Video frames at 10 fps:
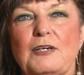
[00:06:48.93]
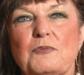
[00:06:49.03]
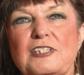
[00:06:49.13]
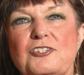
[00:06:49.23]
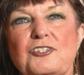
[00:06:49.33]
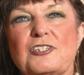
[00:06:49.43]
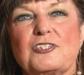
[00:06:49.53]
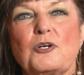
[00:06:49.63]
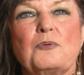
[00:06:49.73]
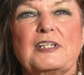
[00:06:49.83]
It was
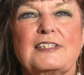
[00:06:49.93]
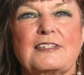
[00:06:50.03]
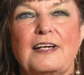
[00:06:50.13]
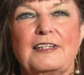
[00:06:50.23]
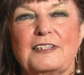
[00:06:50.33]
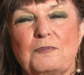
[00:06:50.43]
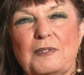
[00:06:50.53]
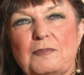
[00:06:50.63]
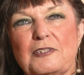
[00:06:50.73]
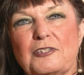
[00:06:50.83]
just so exciting to
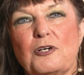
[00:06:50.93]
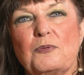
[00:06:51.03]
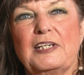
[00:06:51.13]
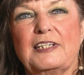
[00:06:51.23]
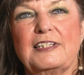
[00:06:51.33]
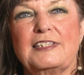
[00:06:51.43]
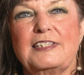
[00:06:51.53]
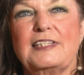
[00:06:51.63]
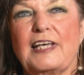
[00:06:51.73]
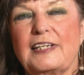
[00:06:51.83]
be able to go in and
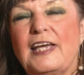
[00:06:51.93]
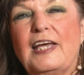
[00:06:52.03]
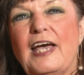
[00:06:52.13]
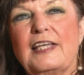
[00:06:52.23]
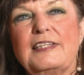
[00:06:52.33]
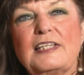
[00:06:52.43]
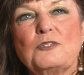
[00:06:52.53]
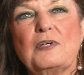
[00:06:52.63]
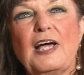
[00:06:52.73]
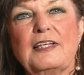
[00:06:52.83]
see that. And
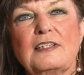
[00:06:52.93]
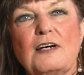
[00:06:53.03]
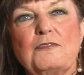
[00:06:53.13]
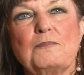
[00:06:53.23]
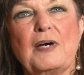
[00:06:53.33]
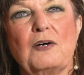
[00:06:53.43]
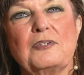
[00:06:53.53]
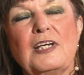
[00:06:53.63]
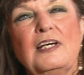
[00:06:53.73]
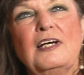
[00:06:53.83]
that's what I love
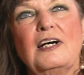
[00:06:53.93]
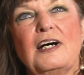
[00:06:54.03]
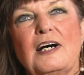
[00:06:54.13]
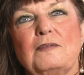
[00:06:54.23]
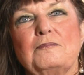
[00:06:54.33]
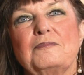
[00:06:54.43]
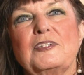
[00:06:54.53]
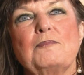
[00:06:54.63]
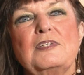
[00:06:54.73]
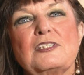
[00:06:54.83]
about
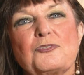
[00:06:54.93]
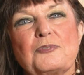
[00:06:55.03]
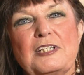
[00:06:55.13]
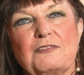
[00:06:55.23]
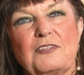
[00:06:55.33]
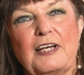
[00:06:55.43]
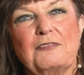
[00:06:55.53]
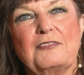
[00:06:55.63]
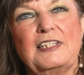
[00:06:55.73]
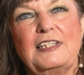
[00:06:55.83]
the mystery of
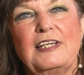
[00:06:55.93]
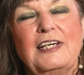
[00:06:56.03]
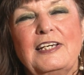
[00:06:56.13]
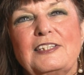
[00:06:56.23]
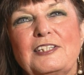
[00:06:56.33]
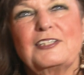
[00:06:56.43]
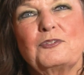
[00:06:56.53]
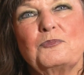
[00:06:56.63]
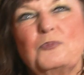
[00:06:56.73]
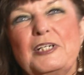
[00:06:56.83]
life,
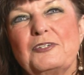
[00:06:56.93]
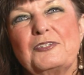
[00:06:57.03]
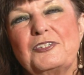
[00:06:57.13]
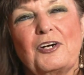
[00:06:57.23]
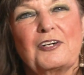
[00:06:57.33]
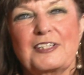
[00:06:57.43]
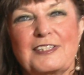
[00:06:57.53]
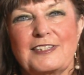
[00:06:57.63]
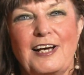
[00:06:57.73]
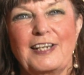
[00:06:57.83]
the weird dark
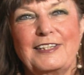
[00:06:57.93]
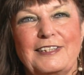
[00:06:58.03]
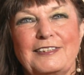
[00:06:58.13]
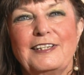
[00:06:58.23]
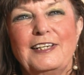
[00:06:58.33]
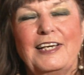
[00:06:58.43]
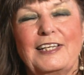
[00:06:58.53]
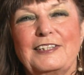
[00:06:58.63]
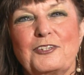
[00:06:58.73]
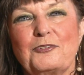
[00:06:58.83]
side
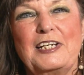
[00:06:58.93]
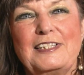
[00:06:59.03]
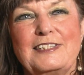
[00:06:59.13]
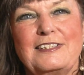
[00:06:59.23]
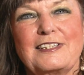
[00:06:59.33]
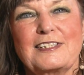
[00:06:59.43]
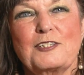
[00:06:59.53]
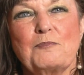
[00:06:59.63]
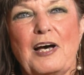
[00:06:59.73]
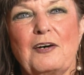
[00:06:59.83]
and the
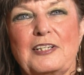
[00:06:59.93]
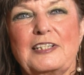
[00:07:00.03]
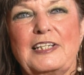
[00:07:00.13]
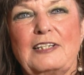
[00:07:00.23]
craziness about it.